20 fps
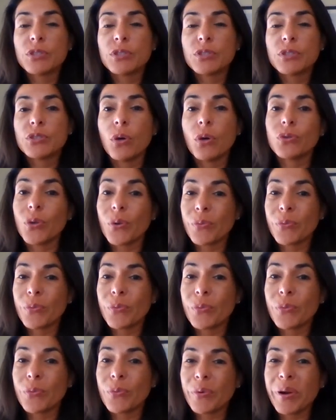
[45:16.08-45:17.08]
So
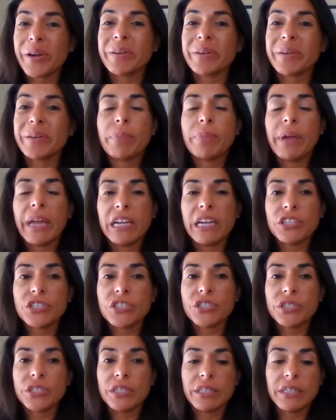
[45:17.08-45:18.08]
don't worry,
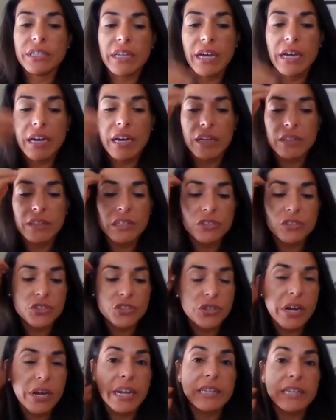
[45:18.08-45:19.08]
just be a little
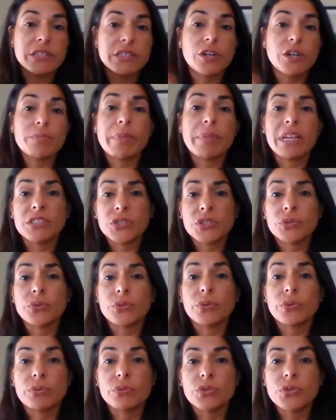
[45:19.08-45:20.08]
patient. They're
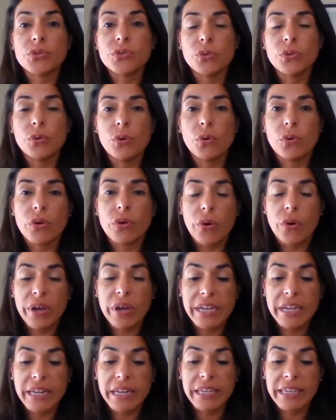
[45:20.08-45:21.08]
trying their best to
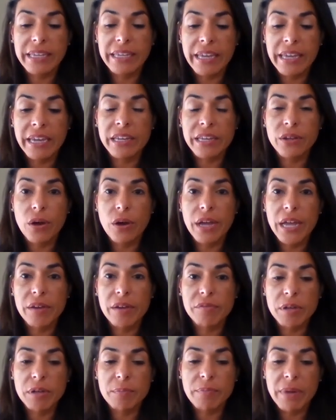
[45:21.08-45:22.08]
go ahead and
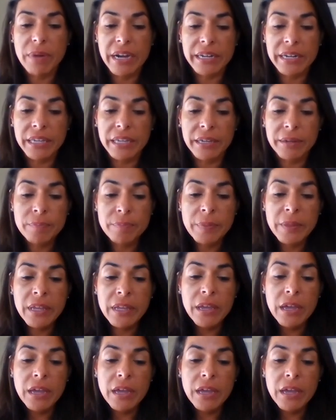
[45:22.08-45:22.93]
get everybody.